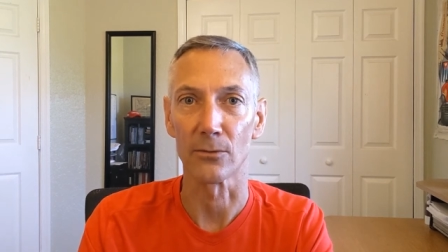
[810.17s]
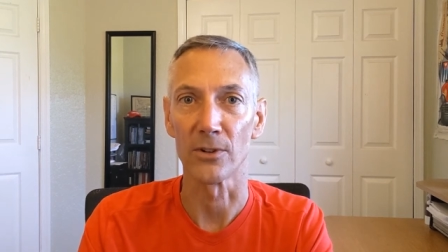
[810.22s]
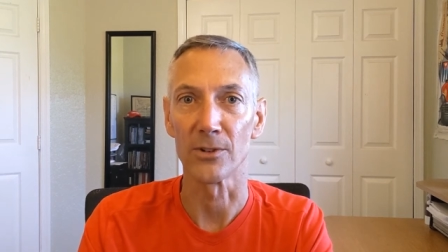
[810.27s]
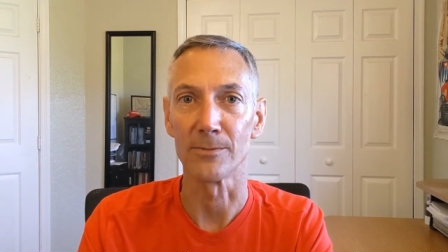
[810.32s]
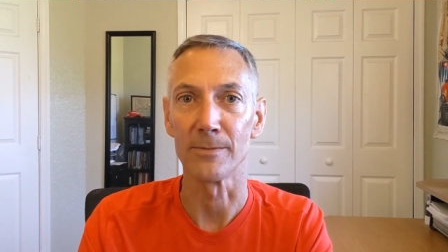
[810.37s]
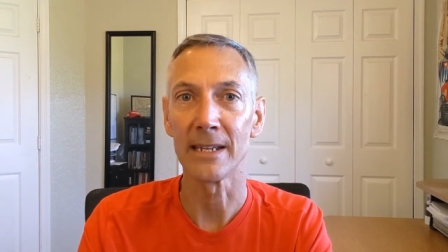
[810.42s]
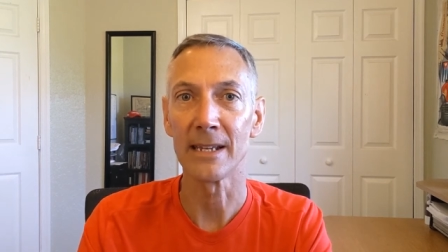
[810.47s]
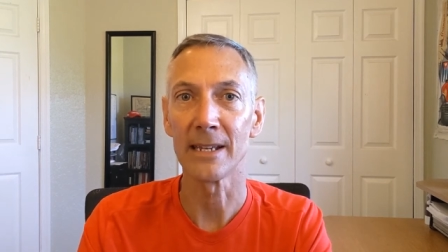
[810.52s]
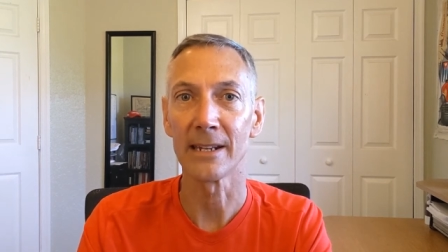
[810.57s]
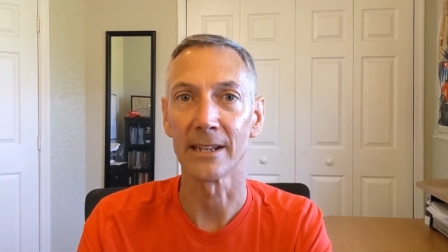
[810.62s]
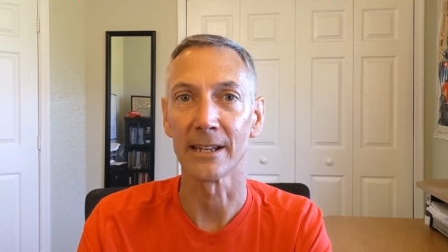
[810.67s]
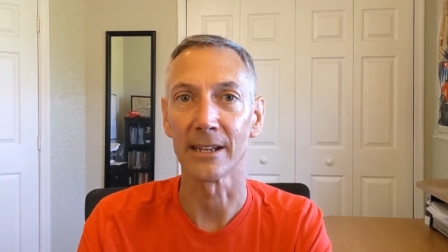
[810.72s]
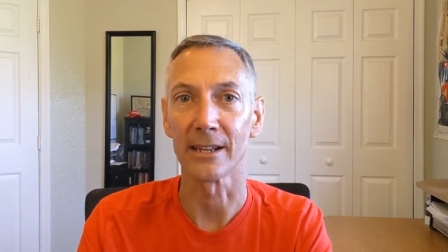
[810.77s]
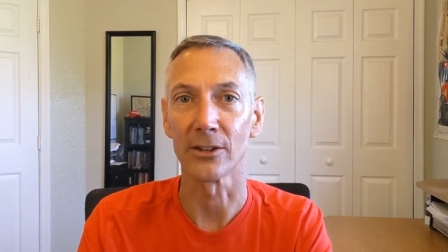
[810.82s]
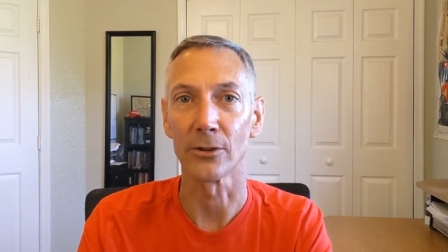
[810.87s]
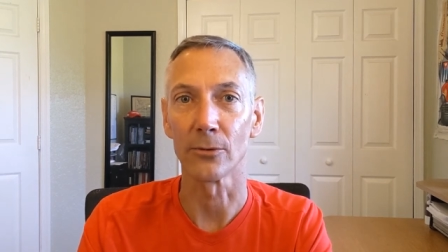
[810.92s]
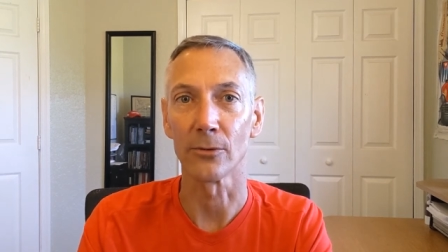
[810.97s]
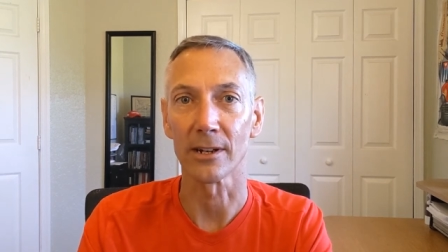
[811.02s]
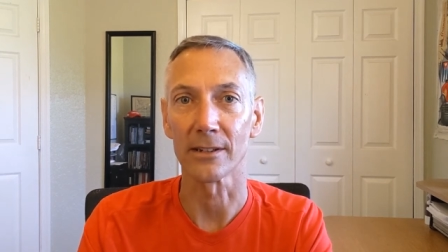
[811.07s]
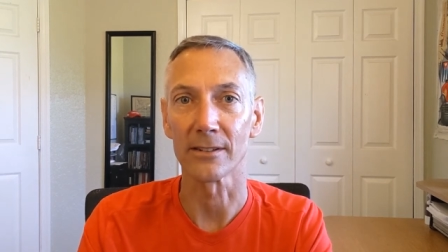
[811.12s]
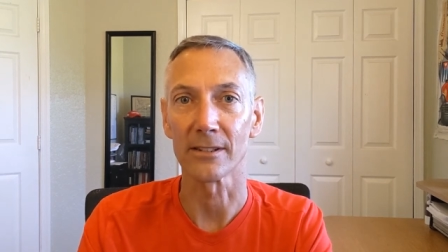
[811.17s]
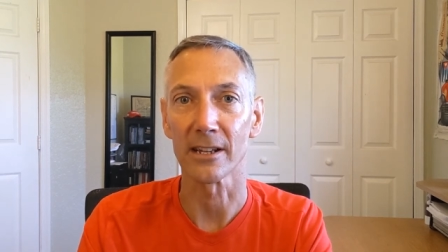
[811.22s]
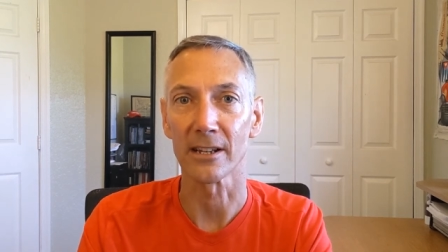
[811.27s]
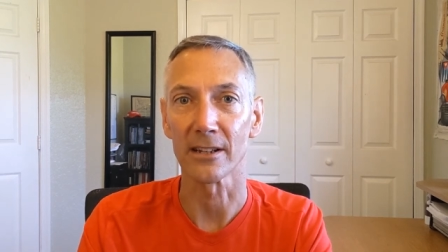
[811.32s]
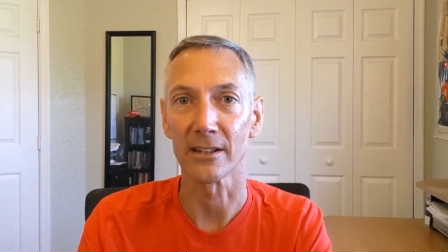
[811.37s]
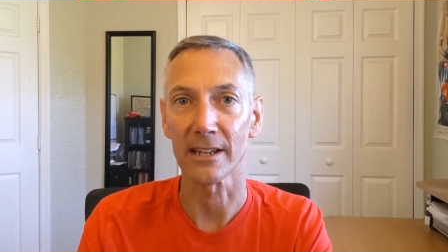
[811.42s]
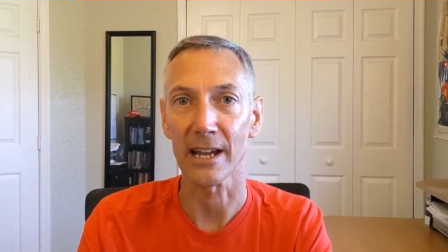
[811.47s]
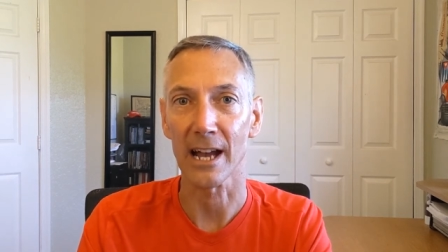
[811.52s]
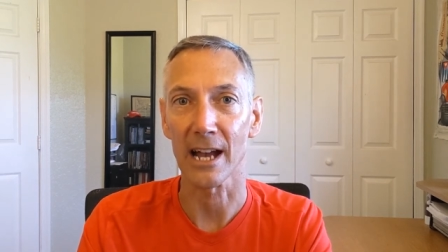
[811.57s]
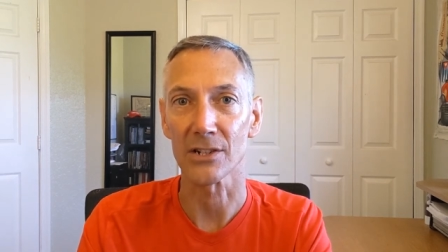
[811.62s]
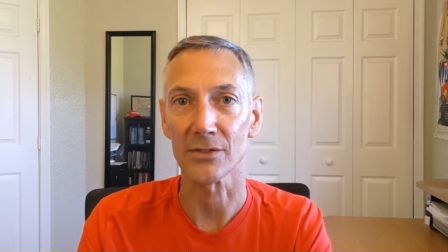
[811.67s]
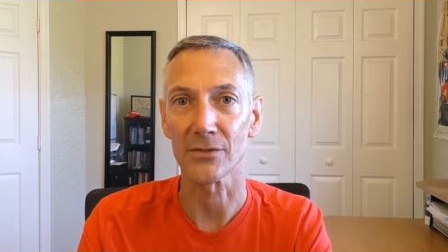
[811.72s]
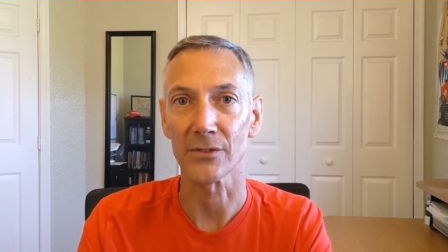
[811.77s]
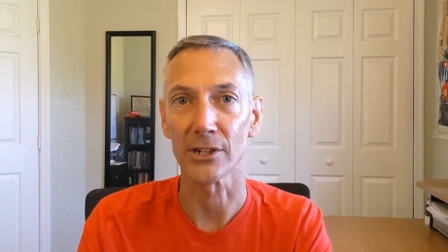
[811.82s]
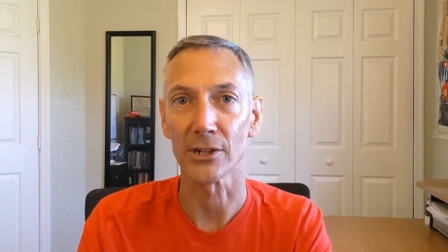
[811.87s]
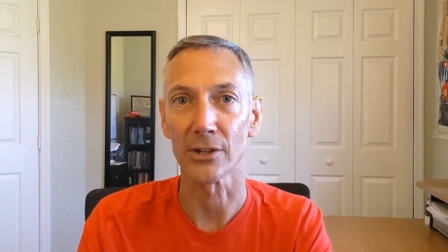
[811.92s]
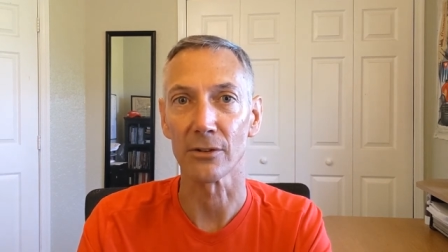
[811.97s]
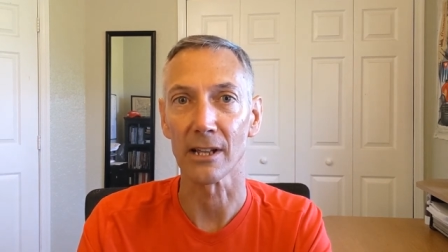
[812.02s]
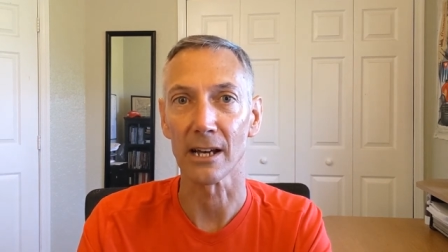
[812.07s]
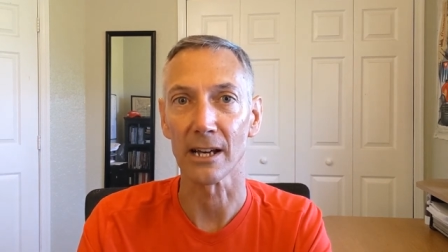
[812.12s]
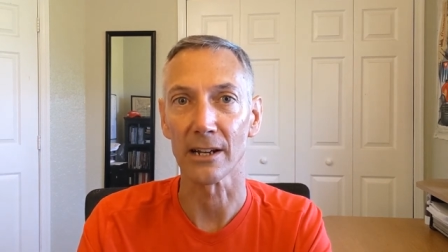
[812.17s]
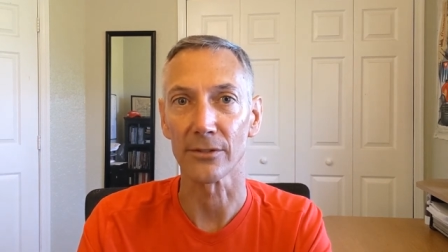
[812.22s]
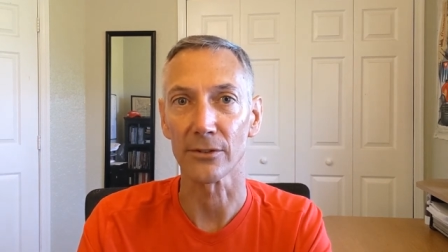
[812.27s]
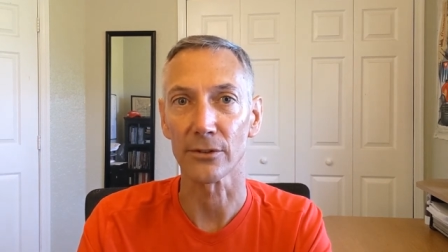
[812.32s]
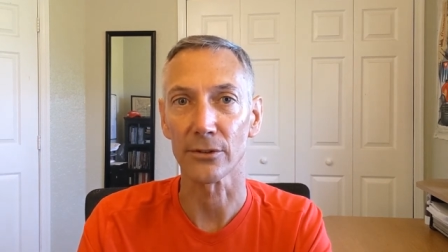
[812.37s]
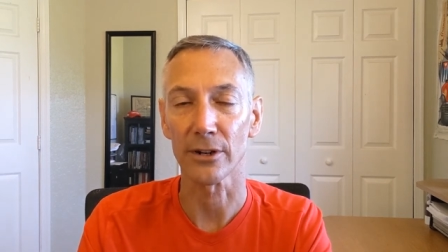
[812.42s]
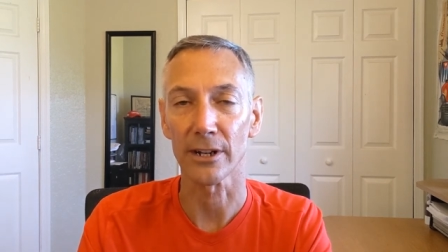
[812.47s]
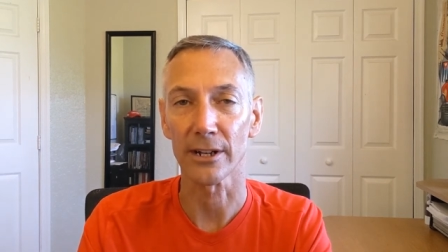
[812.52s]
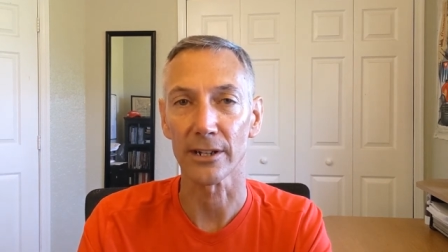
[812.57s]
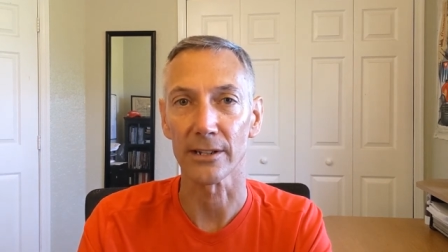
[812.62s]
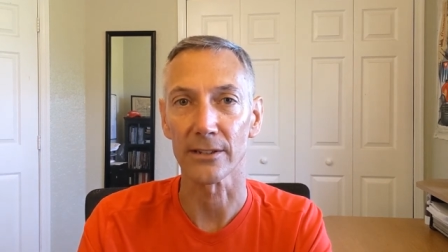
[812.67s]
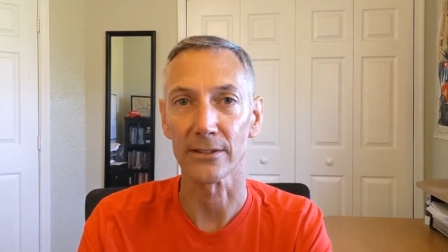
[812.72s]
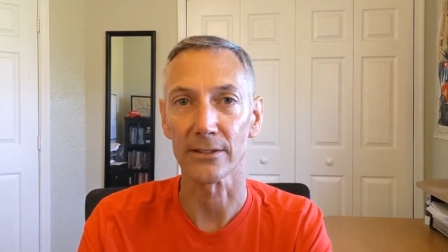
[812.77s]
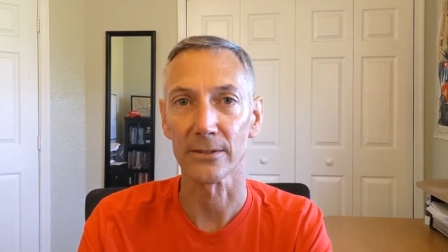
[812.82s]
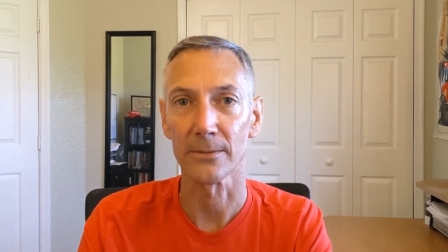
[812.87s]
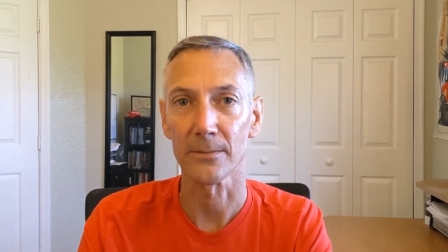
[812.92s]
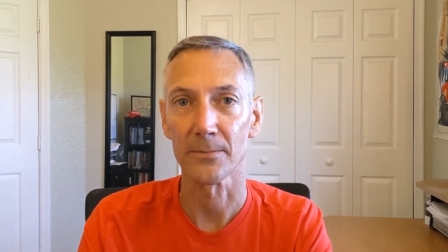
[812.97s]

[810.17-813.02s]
meaning you want to take a cash value line of credit.